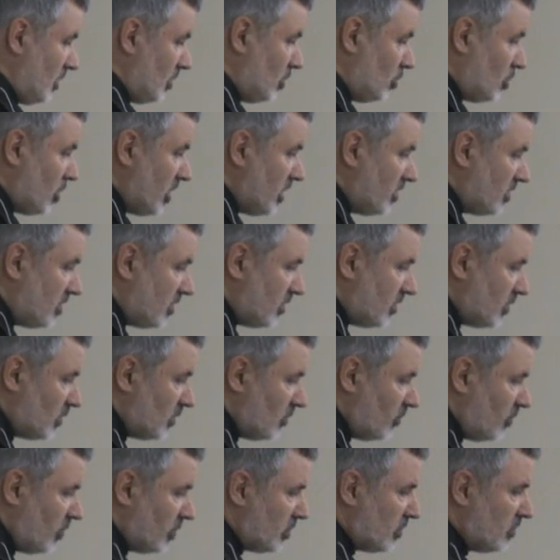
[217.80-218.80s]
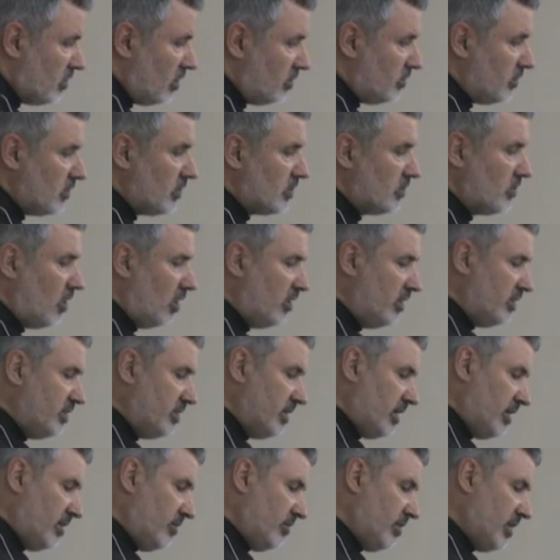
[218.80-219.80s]
Jesus was not a
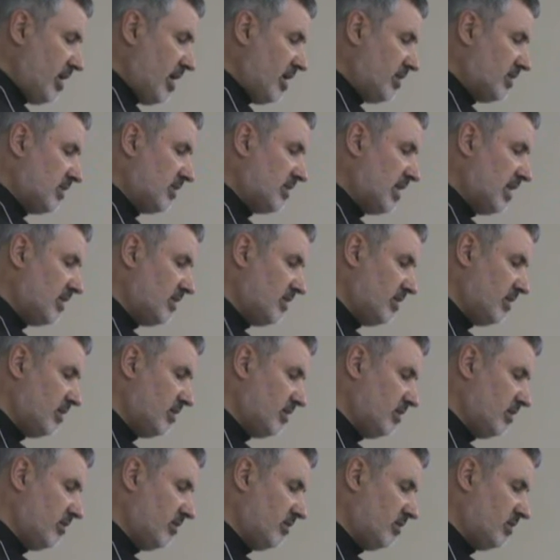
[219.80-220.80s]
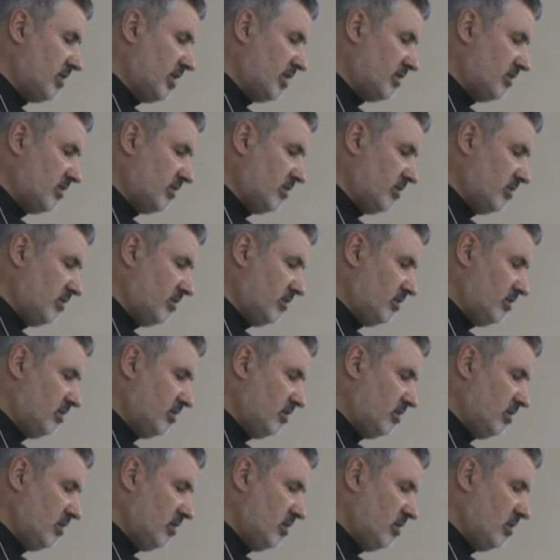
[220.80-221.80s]
solitary ascetic in the desert.
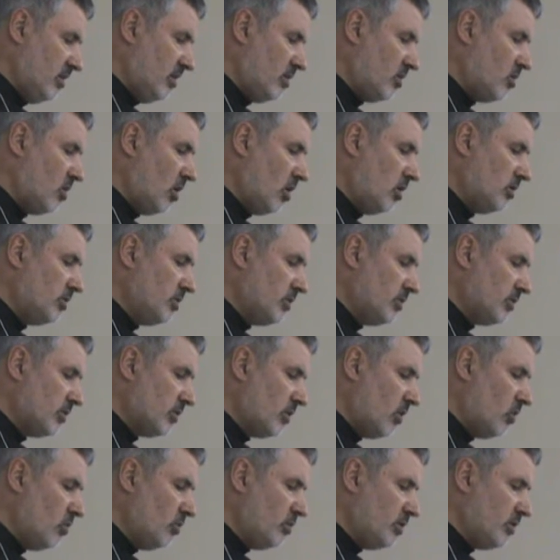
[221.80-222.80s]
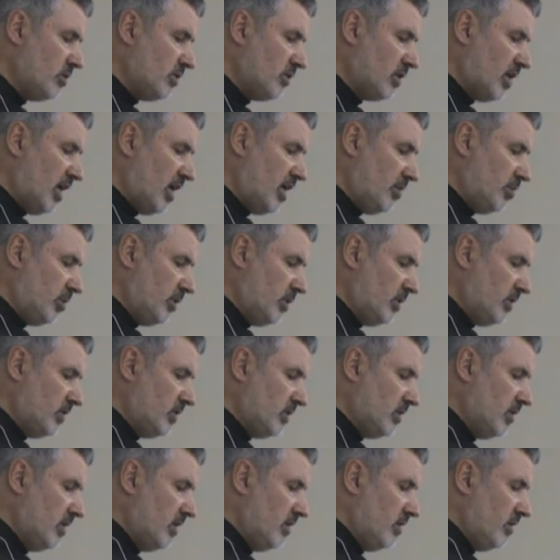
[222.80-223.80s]
He called his own
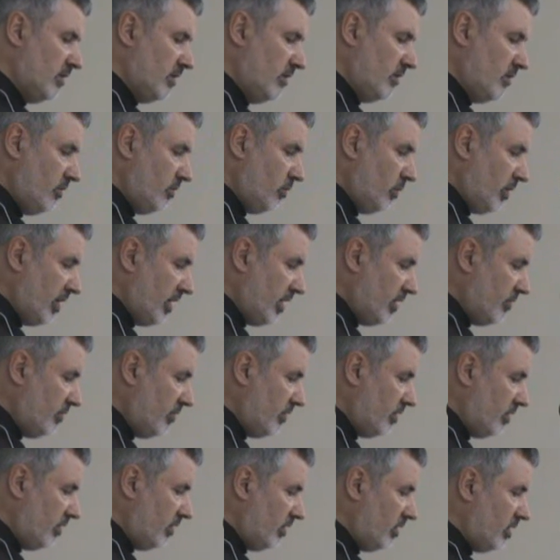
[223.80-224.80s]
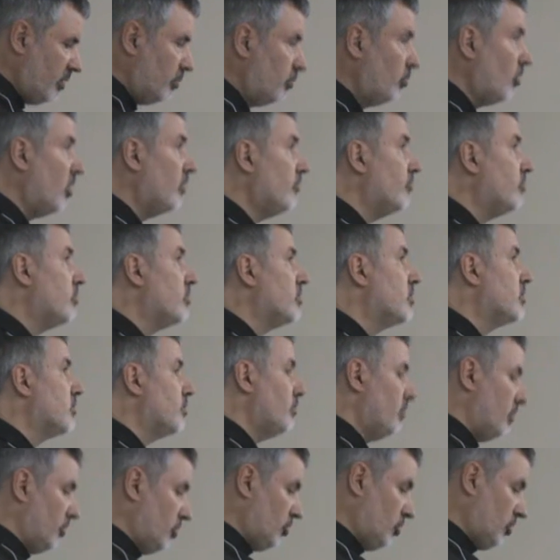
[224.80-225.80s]
disciples in the way the early prophets
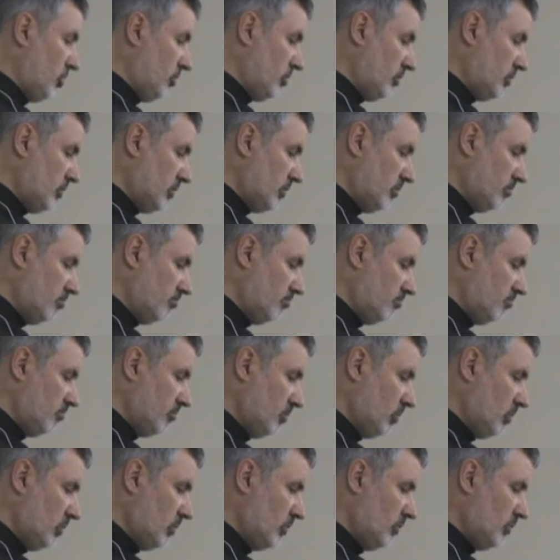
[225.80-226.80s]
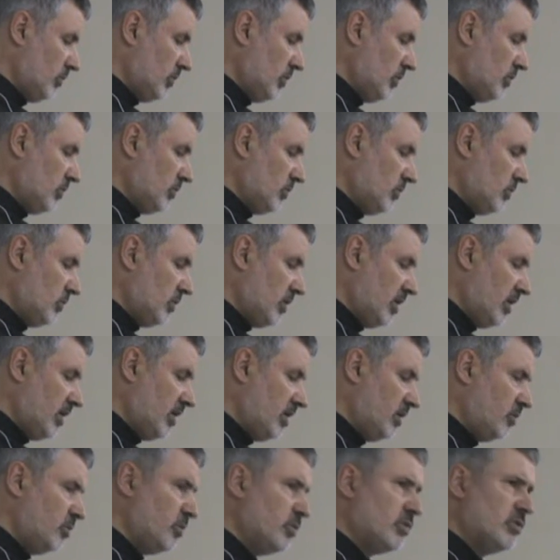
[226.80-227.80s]
were chosen. This is to
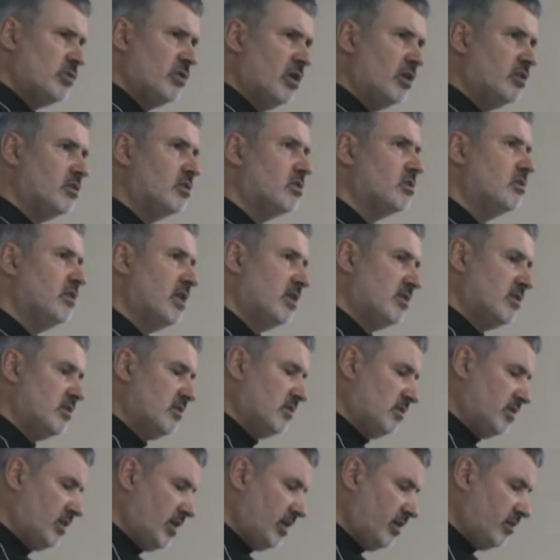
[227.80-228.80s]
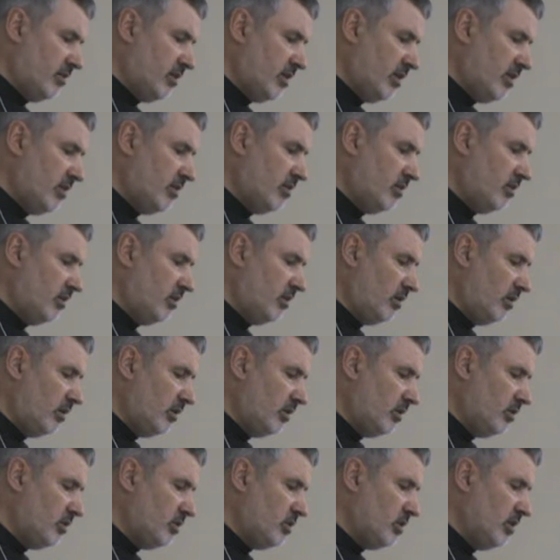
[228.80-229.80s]
say, it was not necessarily the
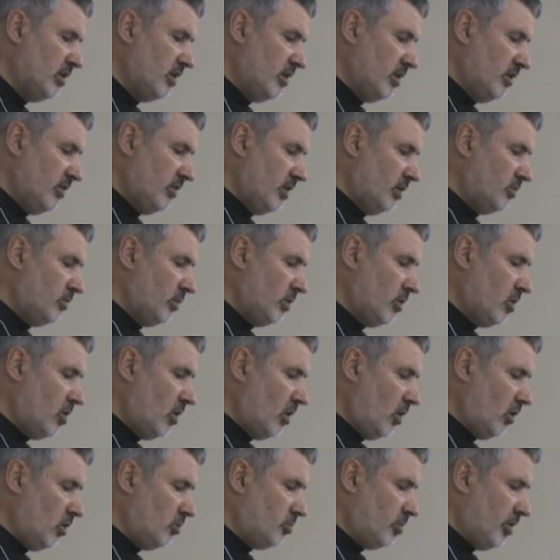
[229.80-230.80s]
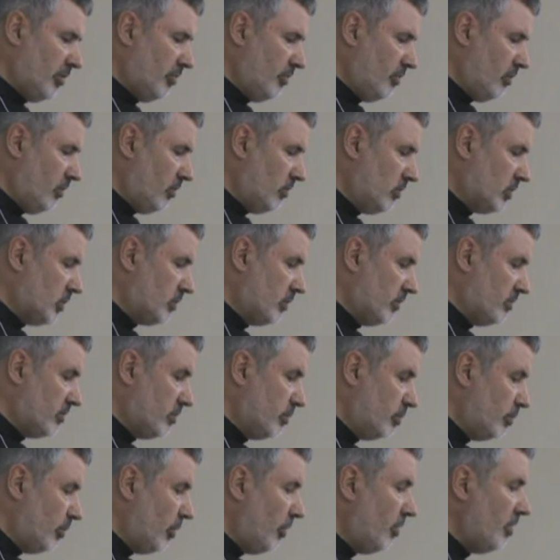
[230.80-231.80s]
learned that were called, but those
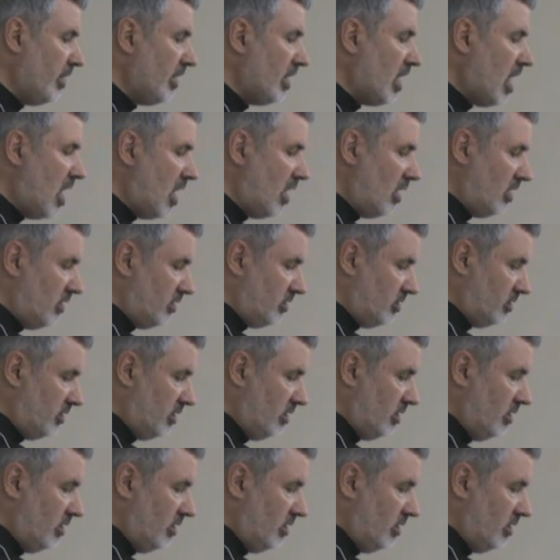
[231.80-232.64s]
with a burning heart,